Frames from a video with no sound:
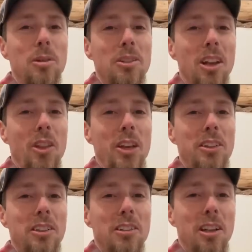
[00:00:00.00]
Priscilla
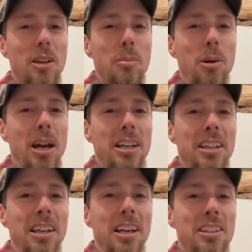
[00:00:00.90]
thinks it's a little bright,
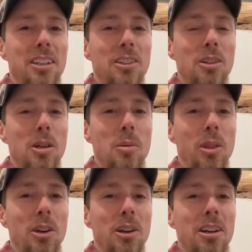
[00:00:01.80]
and I tend to agree
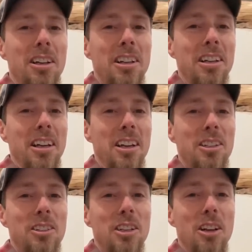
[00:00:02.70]
with her. I
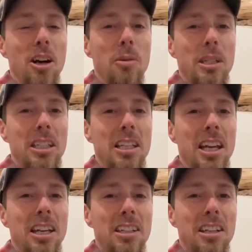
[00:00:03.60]
just didn't know how we could
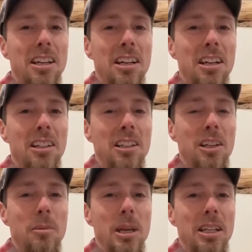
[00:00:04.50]
get it uh, a
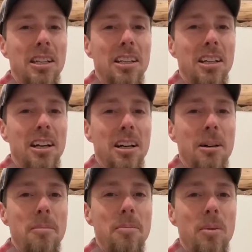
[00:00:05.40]
little bit
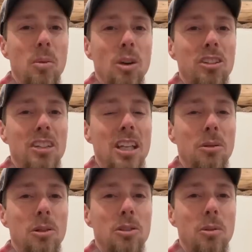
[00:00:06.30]
um, more
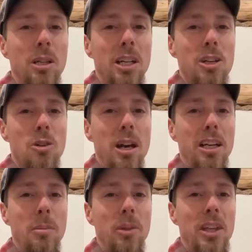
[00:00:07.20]
see-through. So we're going to try a
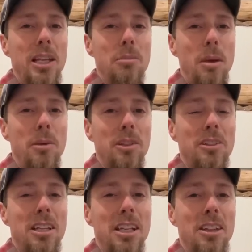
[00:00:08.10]
couple things. Maybe you'll
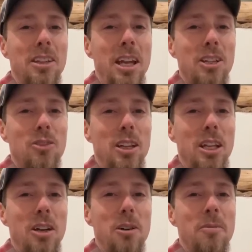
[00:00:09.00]
see it in the next
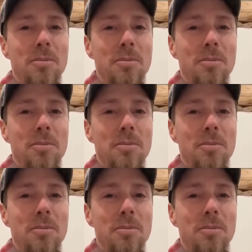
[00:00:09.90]
video.